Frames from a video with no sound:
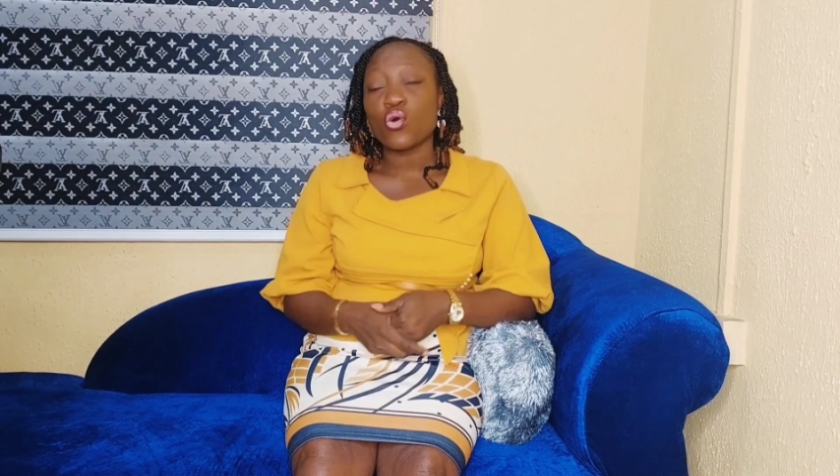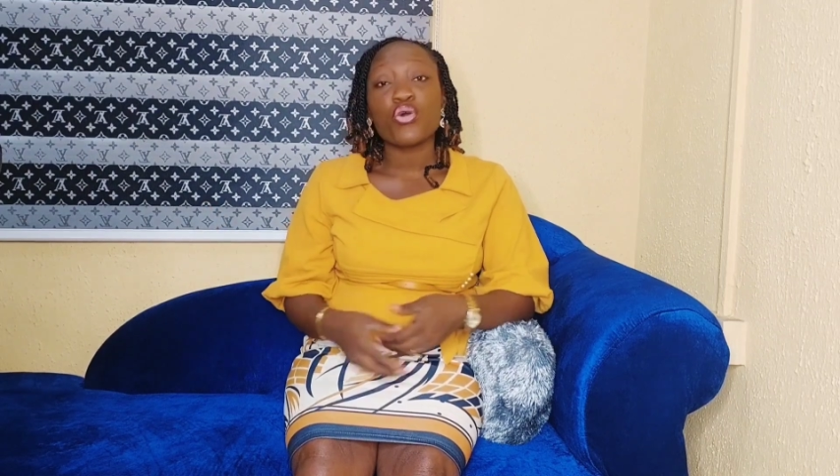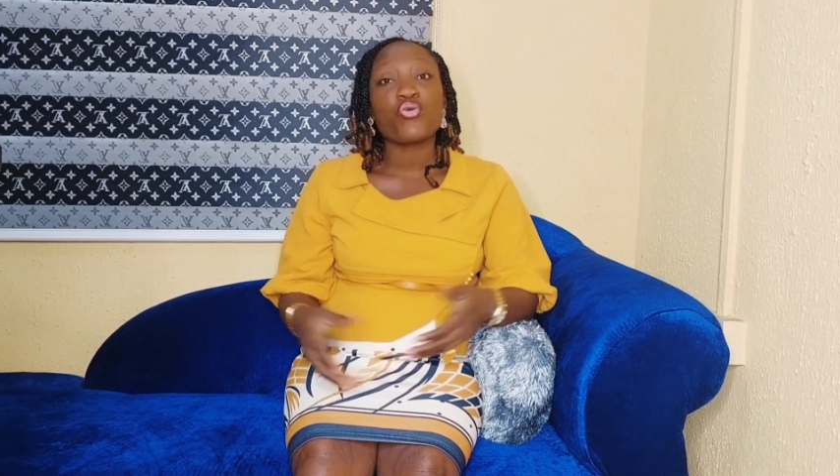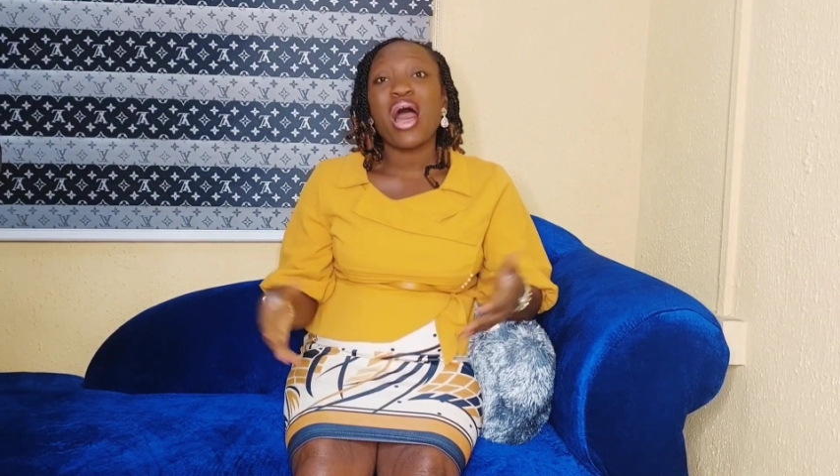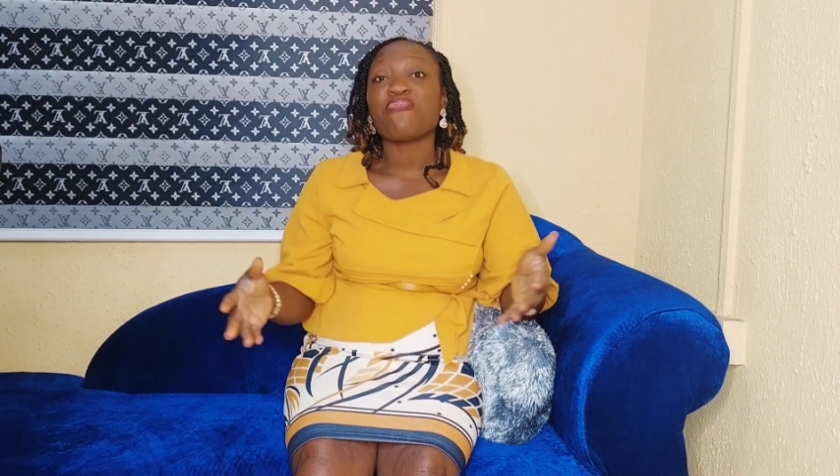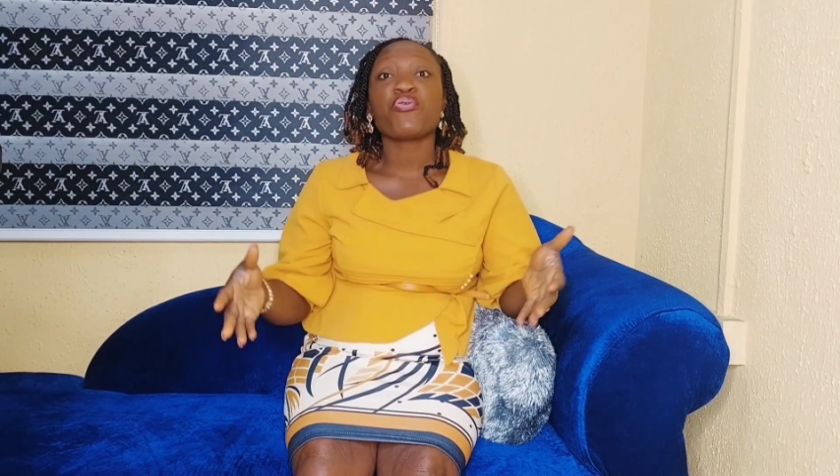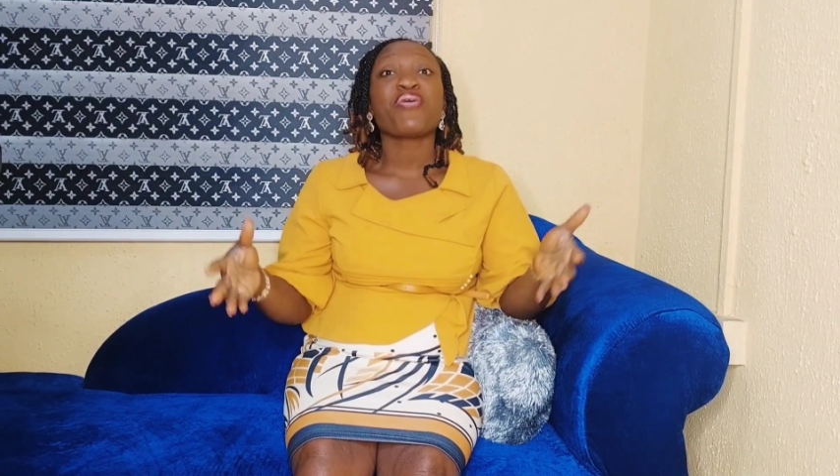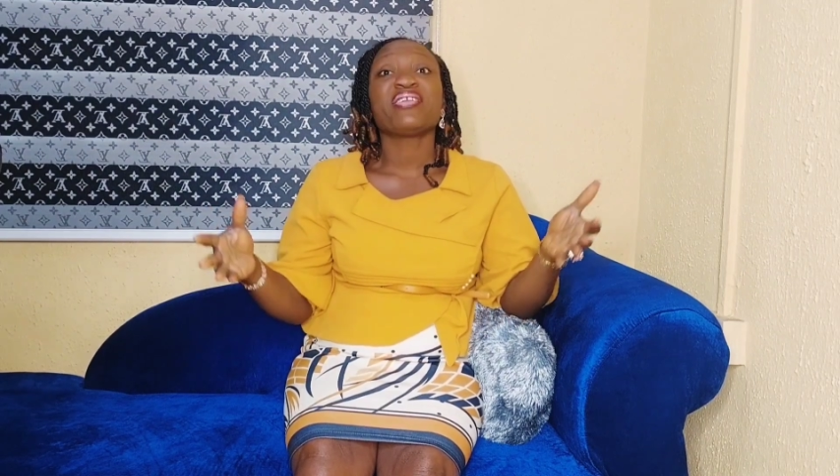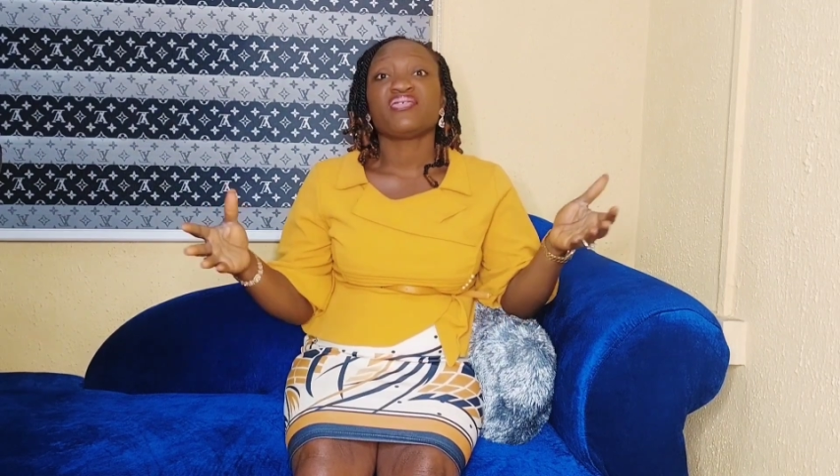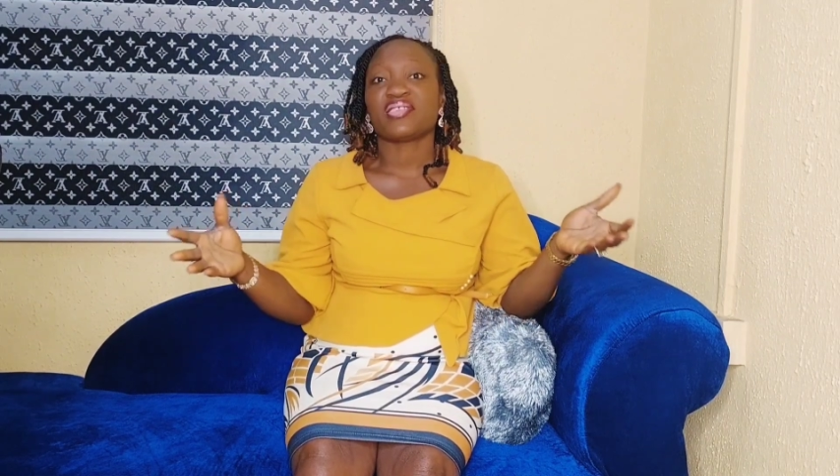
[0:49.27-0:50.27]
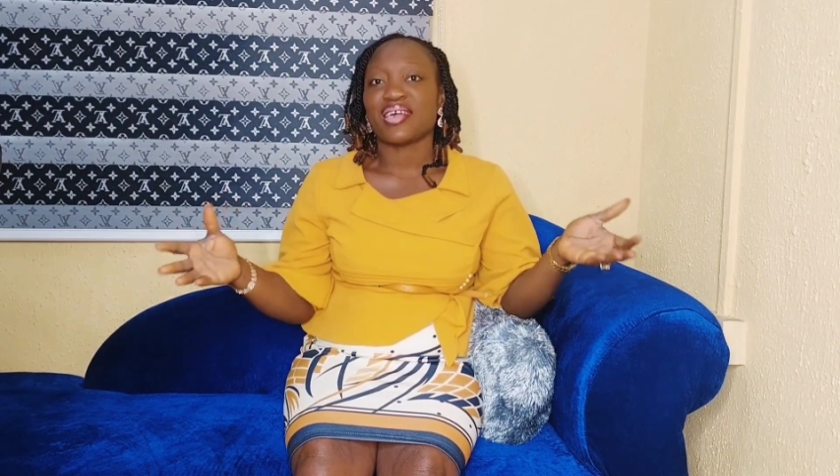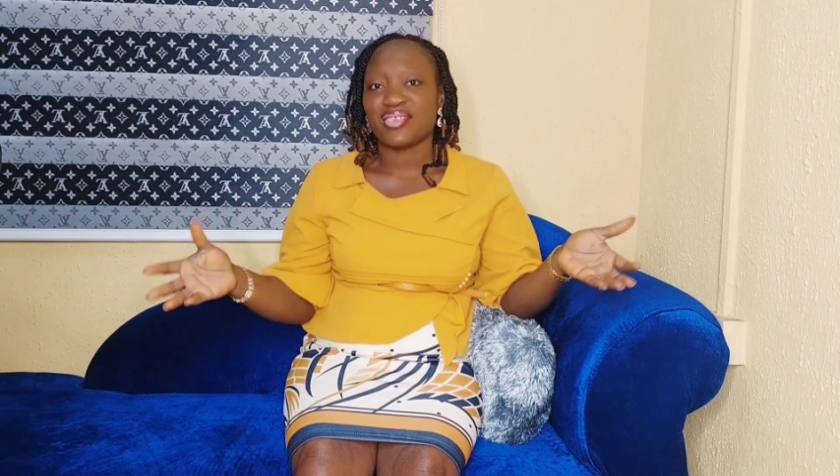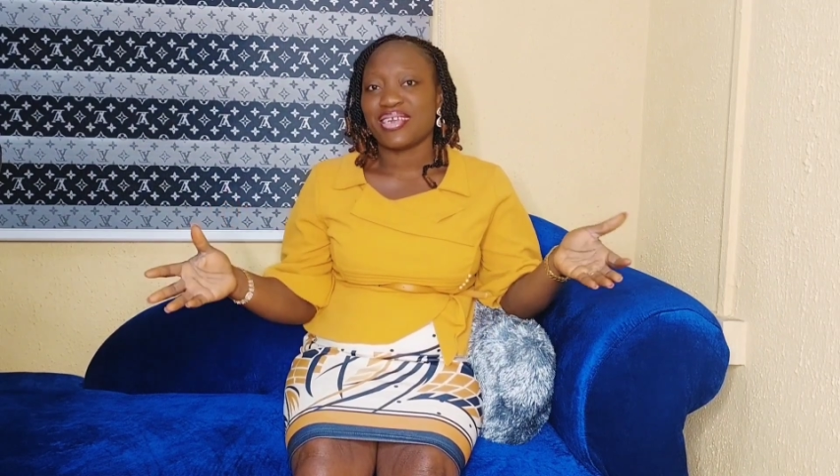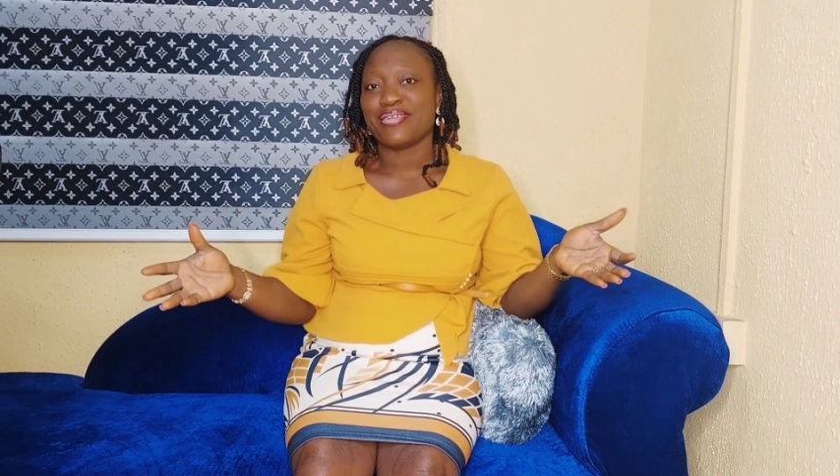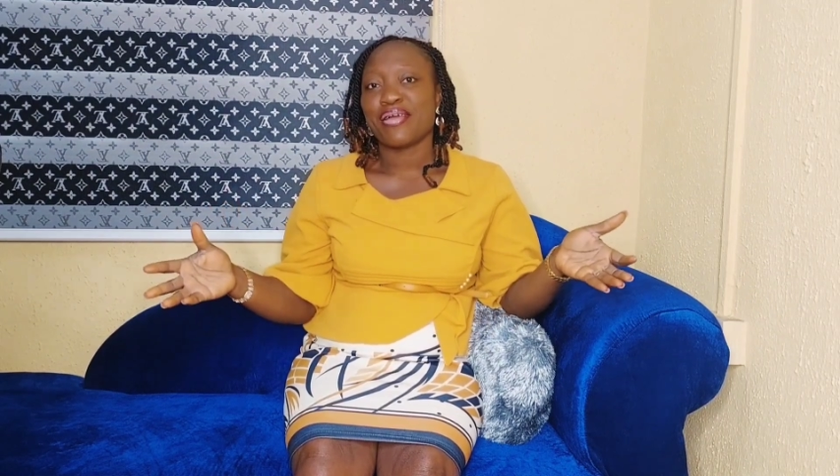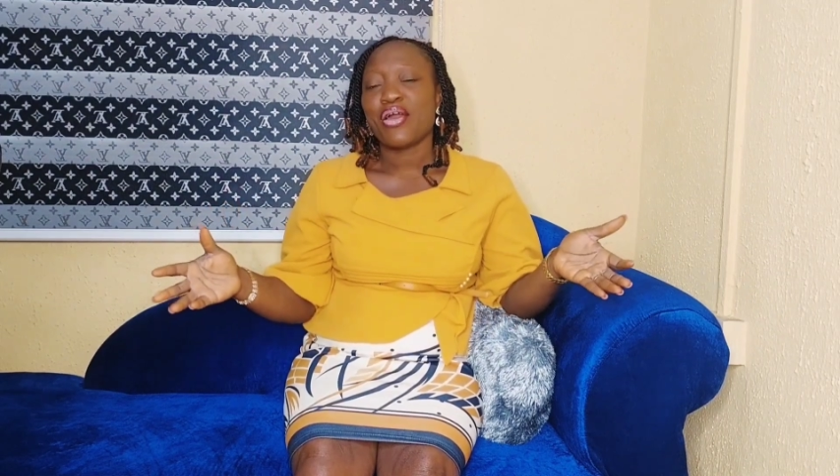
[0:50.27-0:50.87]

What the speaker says: or you have already started,